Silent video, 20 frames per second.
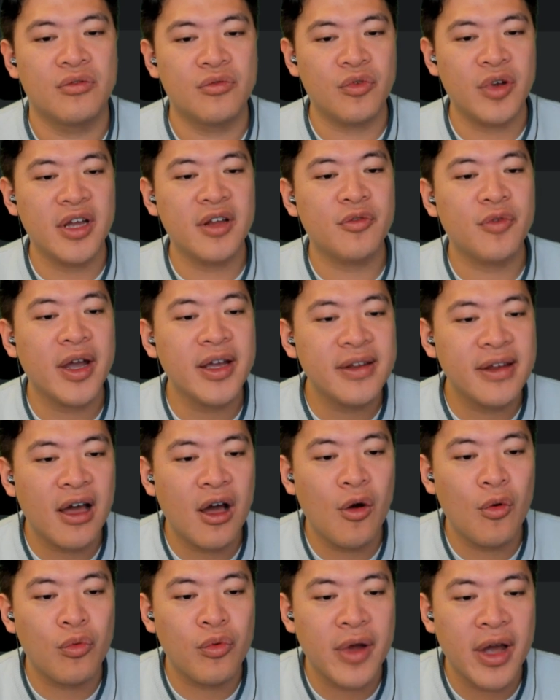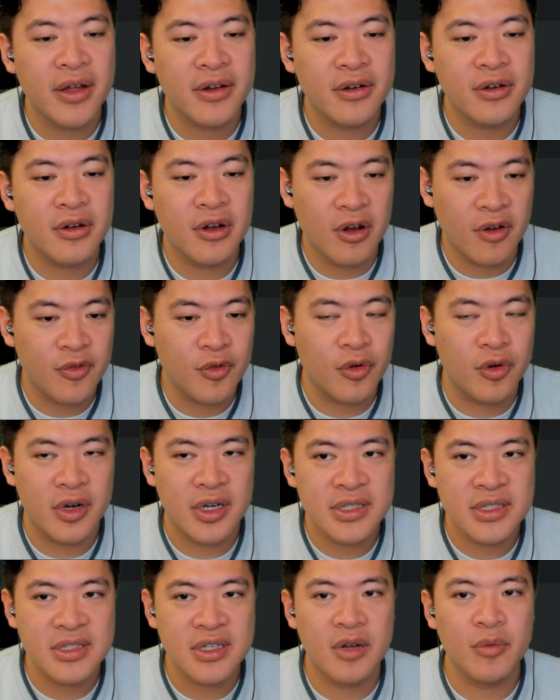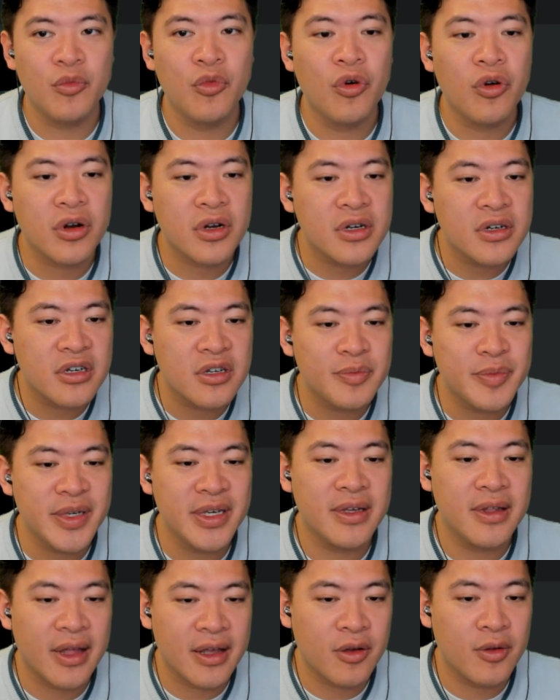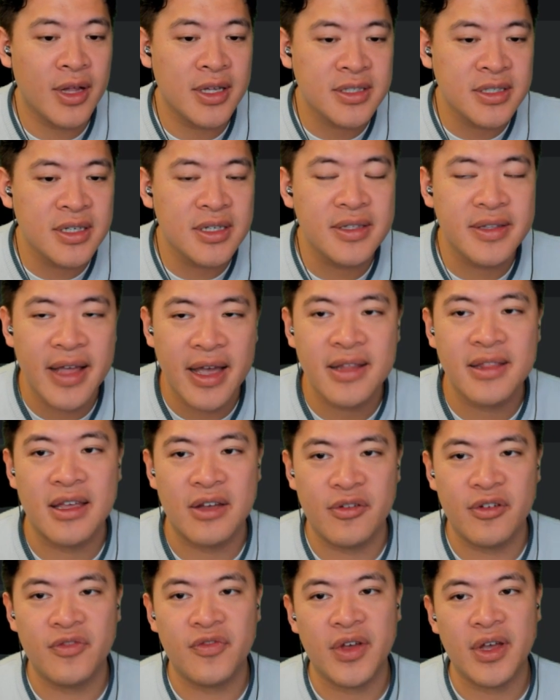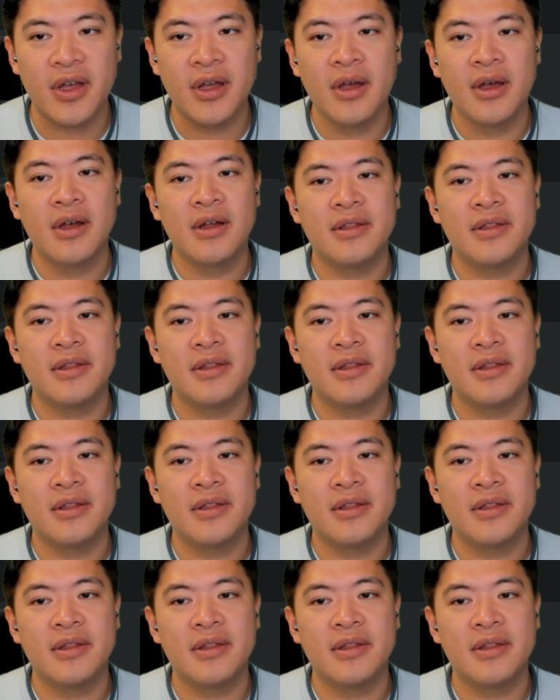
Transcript: Right now, rather, of course, they're more going to be like, let's connect everything.